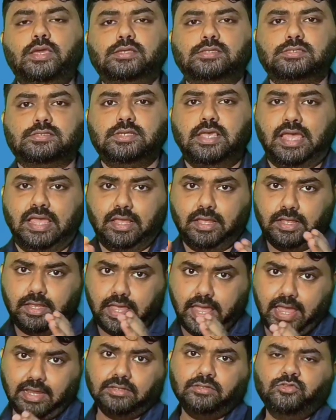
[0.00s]
2x
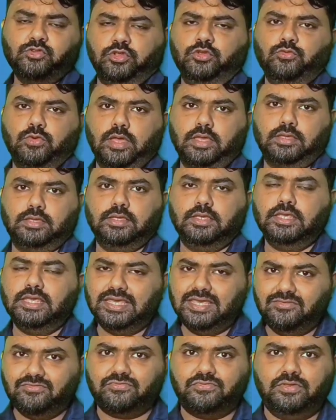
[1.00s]
and
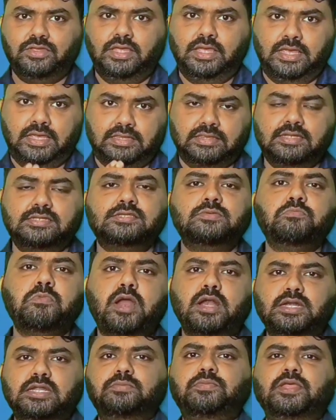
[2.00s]
3y. If
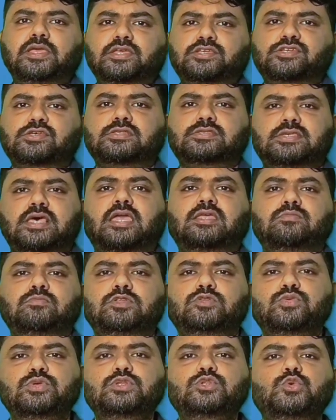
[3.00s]
there is a multiplication
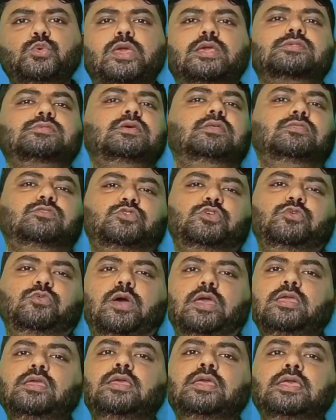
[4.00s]
sign between 2x
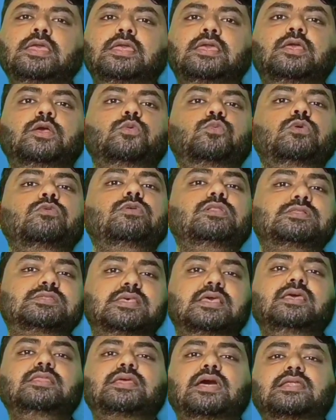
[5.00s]
and 3y,
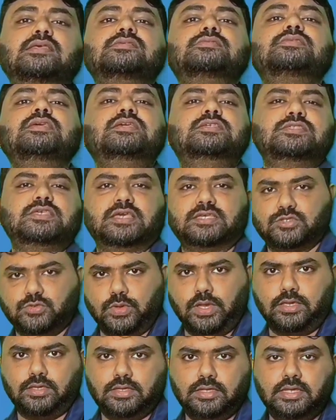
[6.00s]
we will say that is
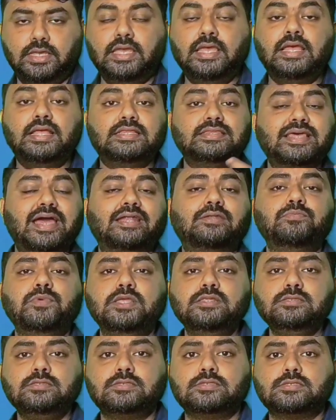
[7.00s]
6xy.
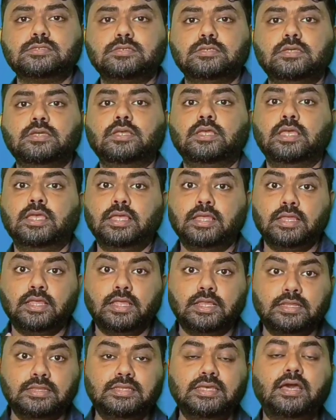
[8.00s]
That means
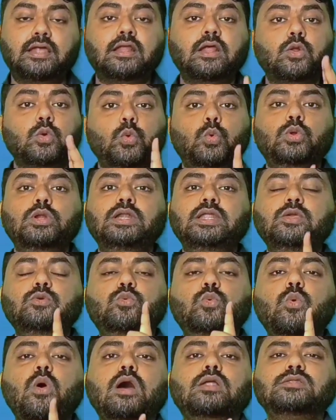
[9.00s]
there are
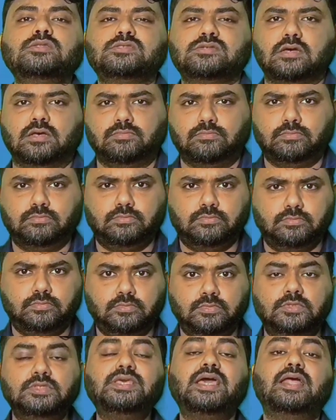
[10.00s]
only one
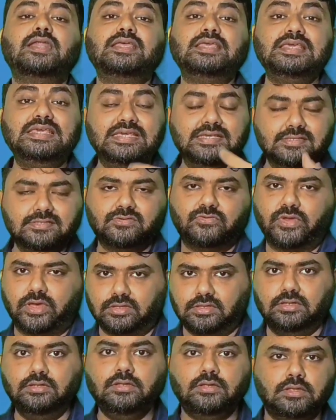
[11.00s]
term, there
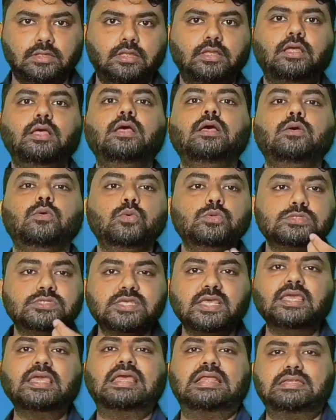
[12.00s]
is rather
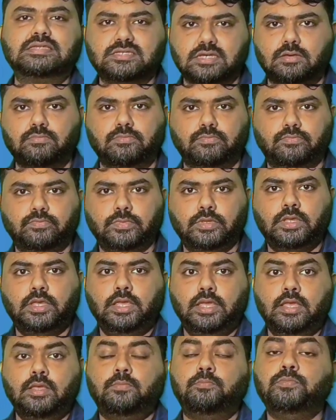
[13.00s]
single term,
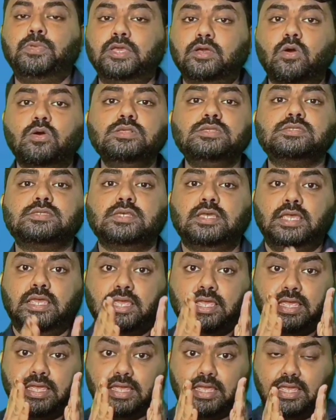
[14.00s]

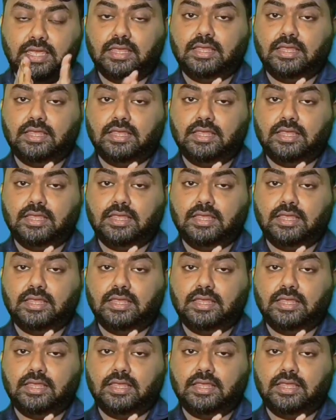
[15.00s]
because